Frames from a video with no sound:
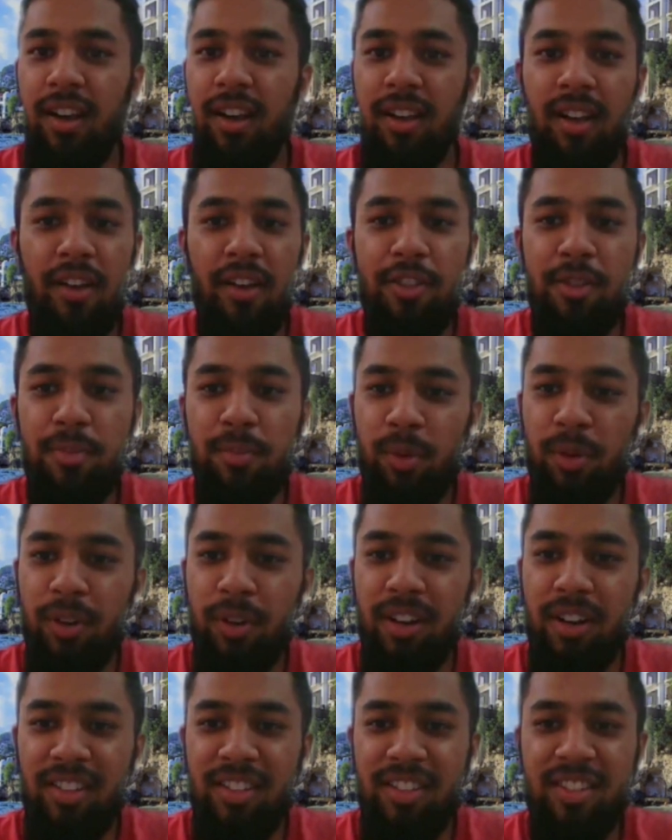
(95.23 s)
I love
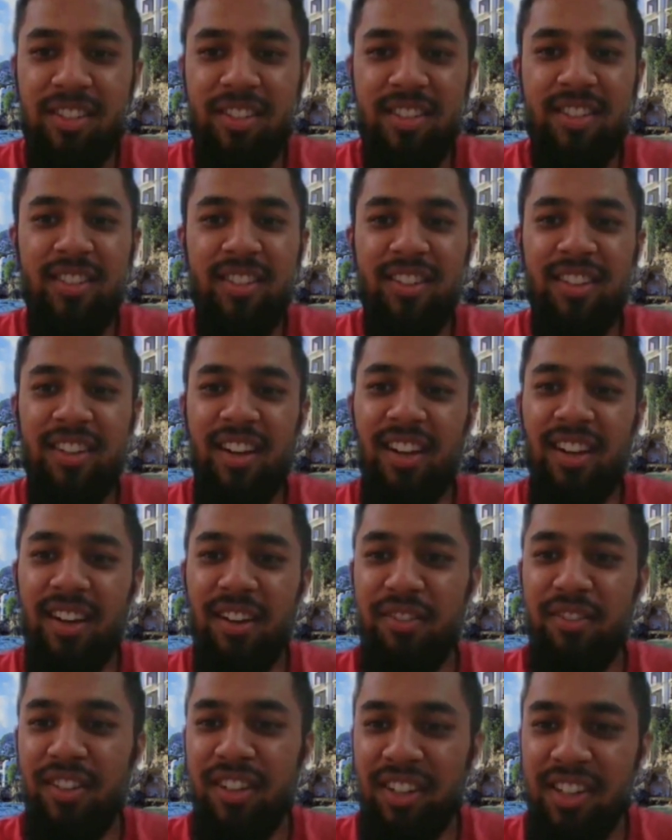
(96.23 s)
sports. I
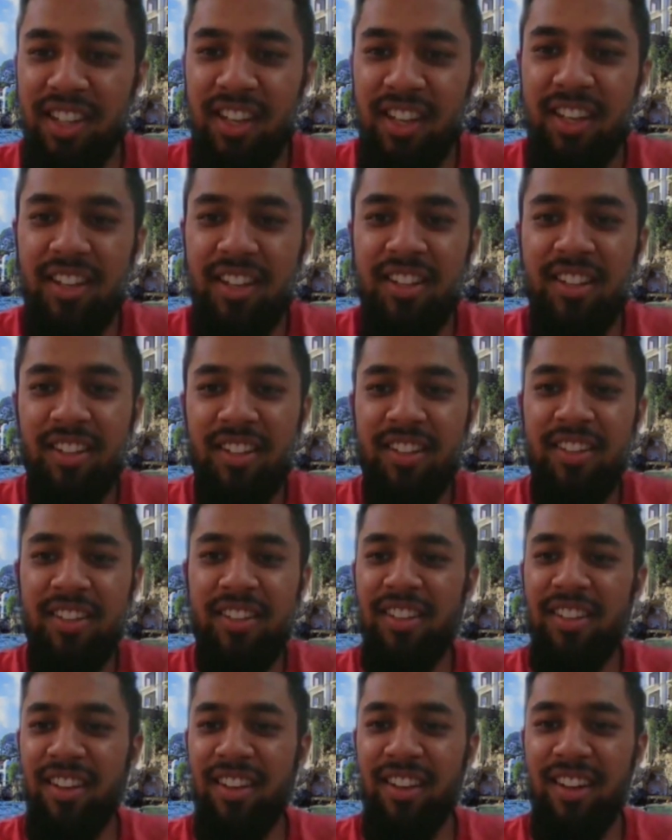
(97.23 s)
love cooking.
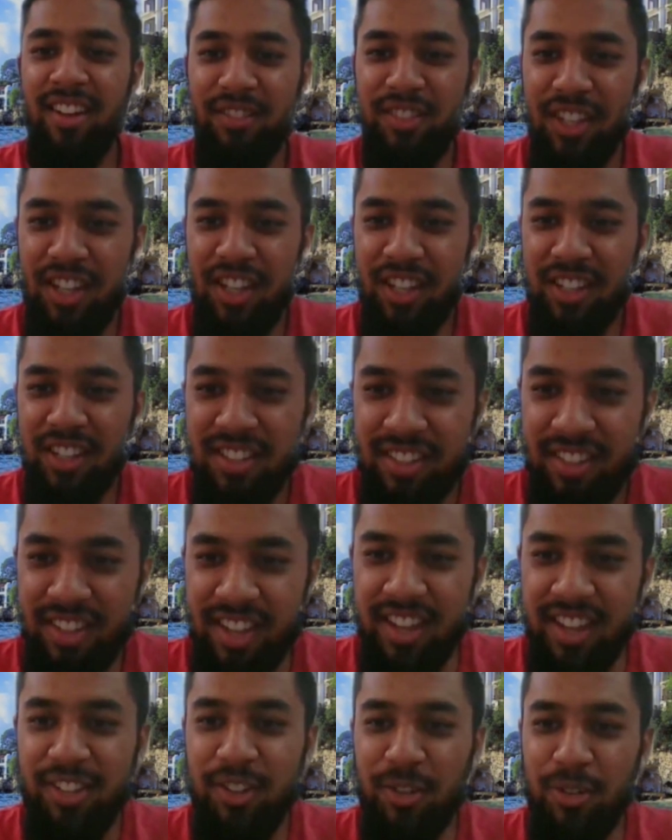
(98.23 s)
I love just
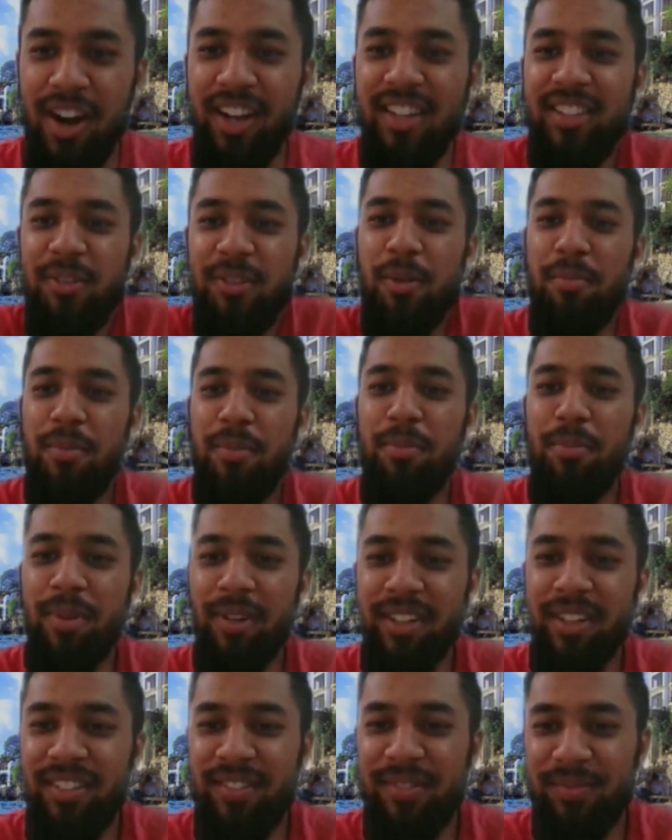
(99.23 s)
interacting with
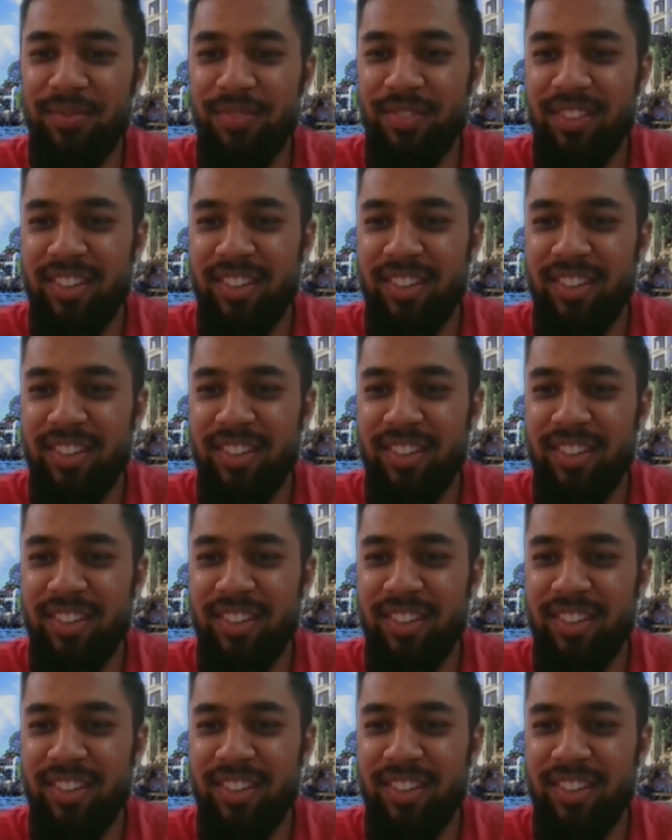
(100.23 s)
people.